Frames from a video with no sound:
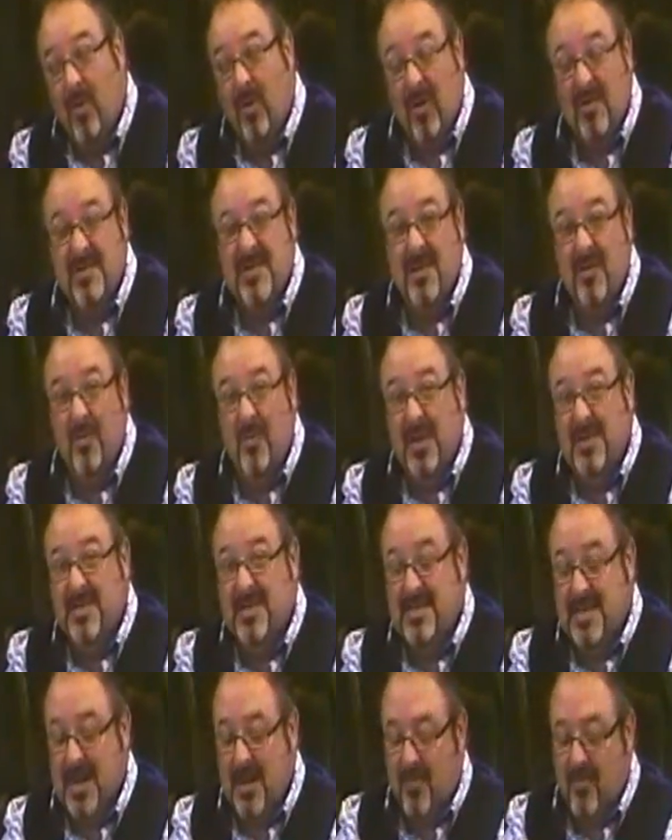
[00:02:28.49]
Put lots of little
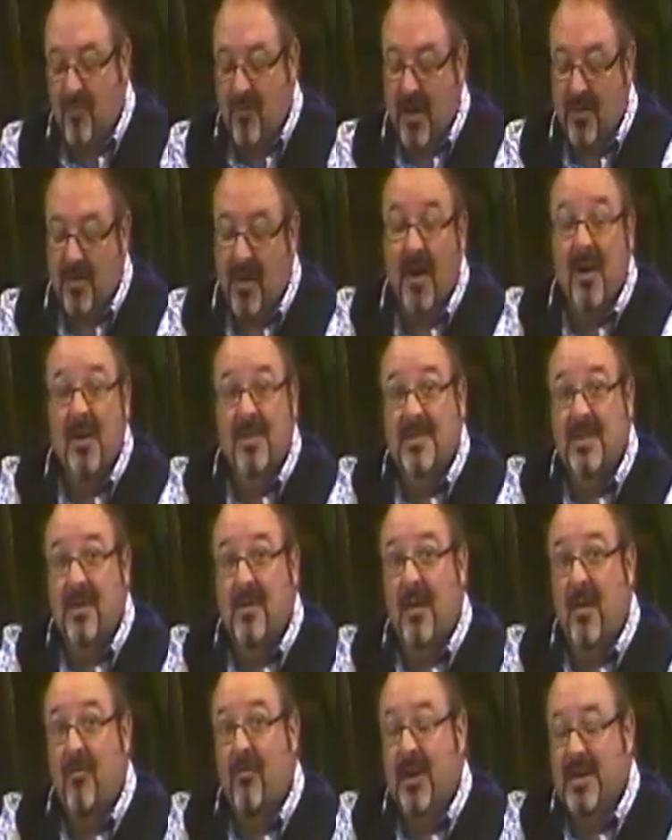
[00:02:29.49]
bits of tape around
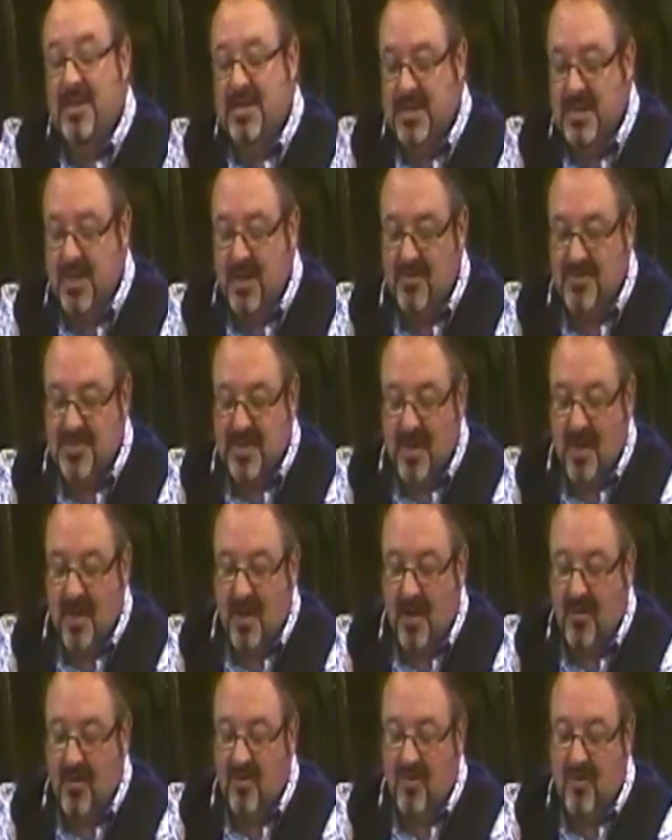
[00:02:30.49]
so they're ready to use.
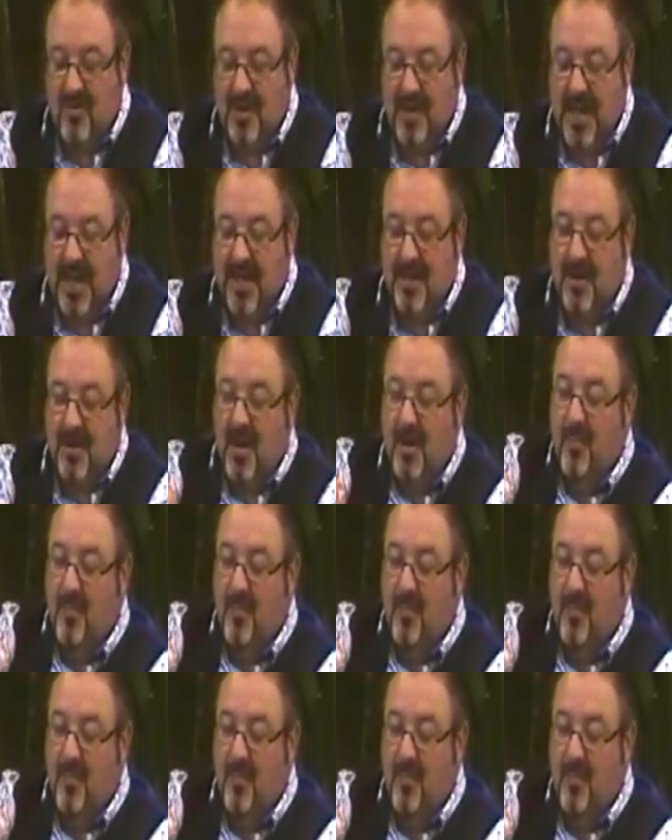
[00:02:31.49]
I'm going to do it again.